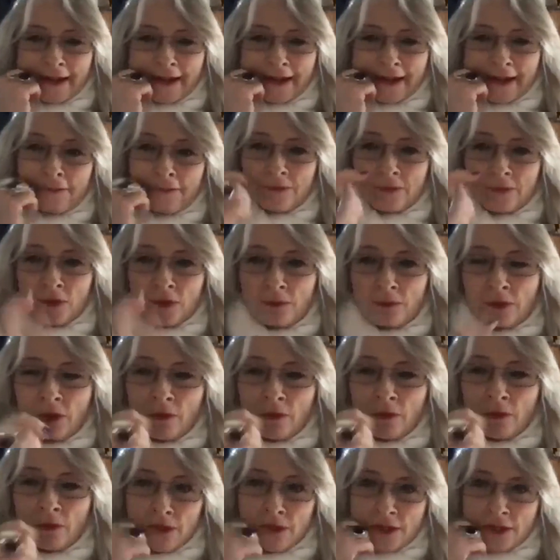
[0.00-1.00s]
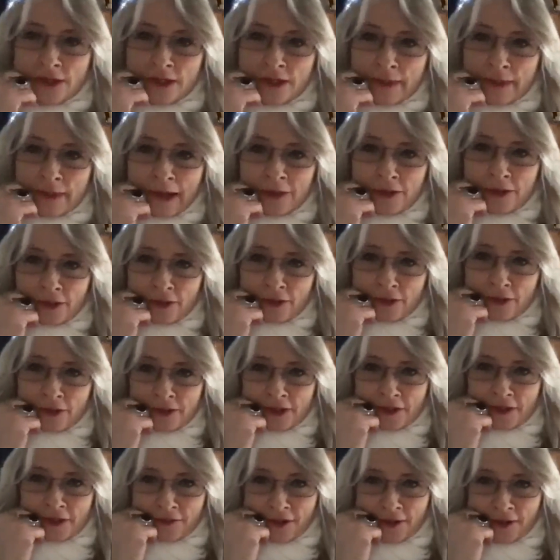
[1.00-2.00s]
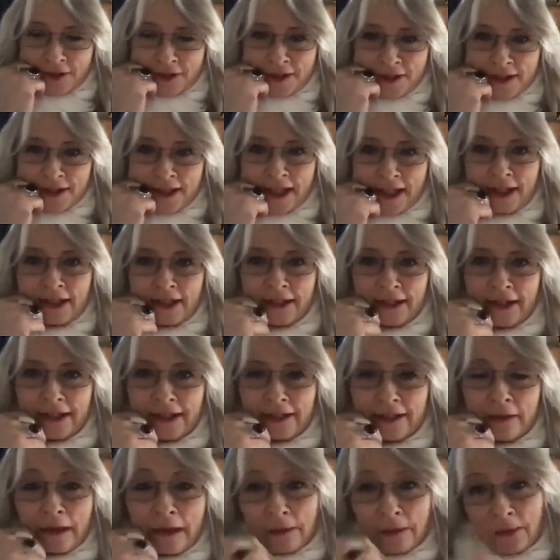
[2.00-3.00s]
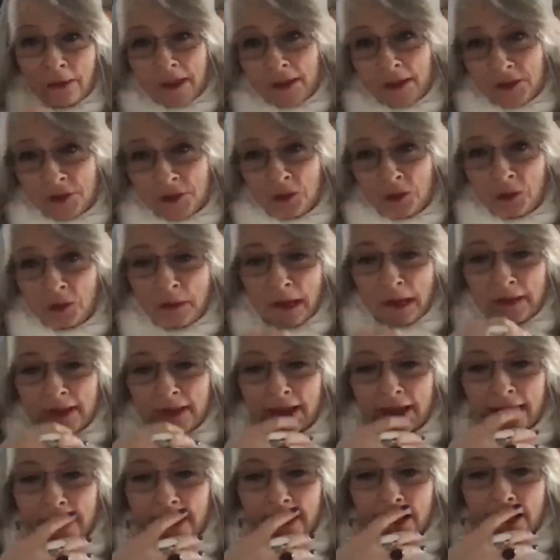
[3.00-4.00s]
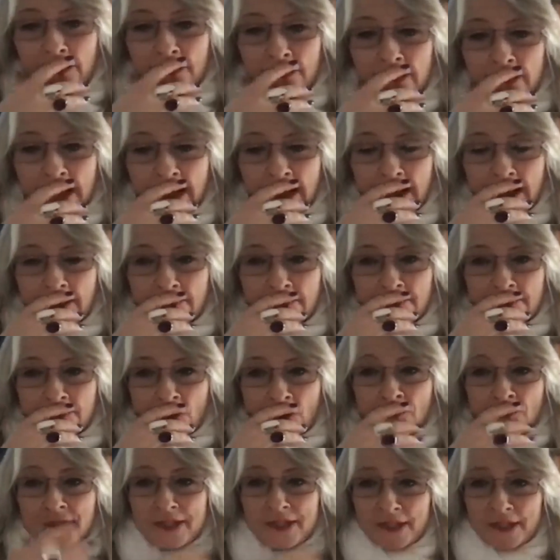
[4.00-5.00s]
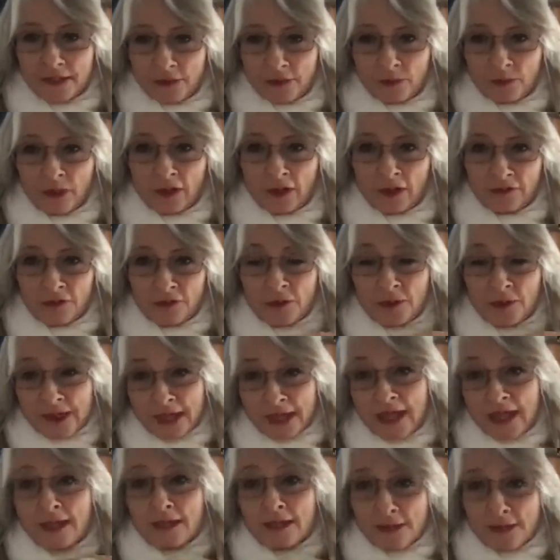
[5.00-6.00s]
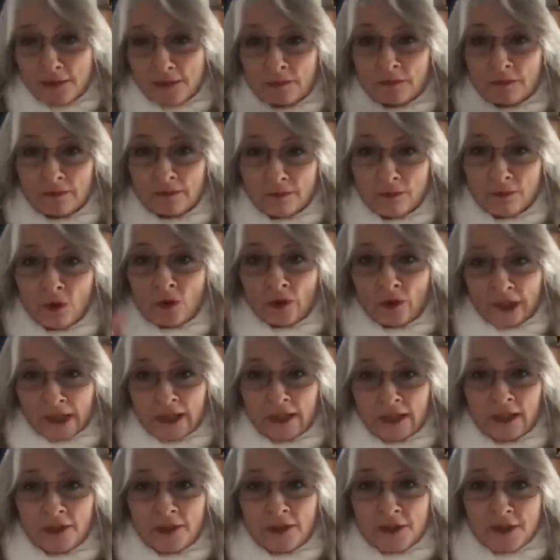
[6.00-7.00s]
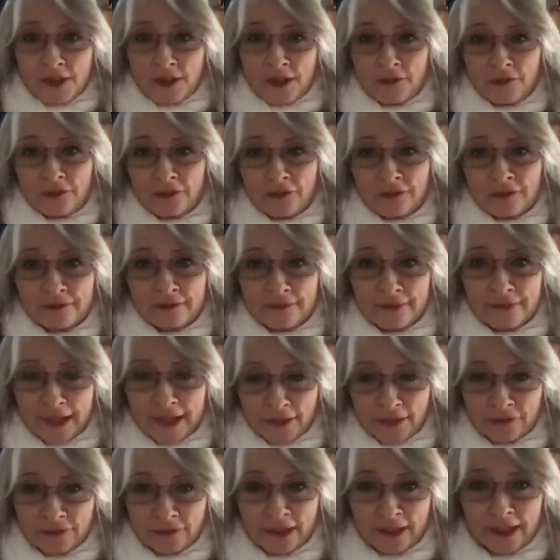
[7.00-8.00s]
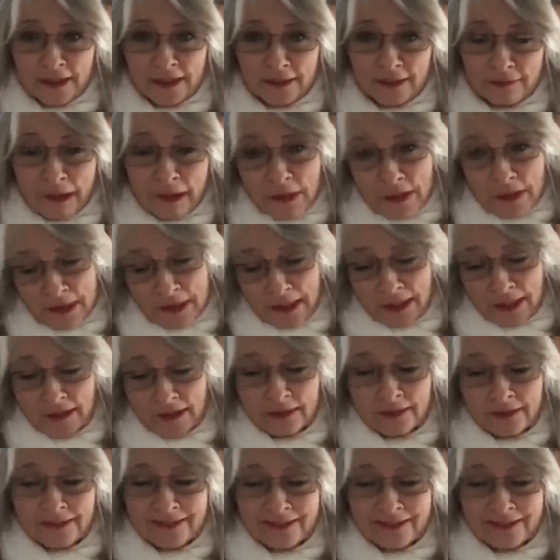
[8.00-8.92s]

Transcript: You mentioned about neurodiversity, and maybe we could talk about that now. Obviously, the workforce is more inclusive, thankfully, mostly.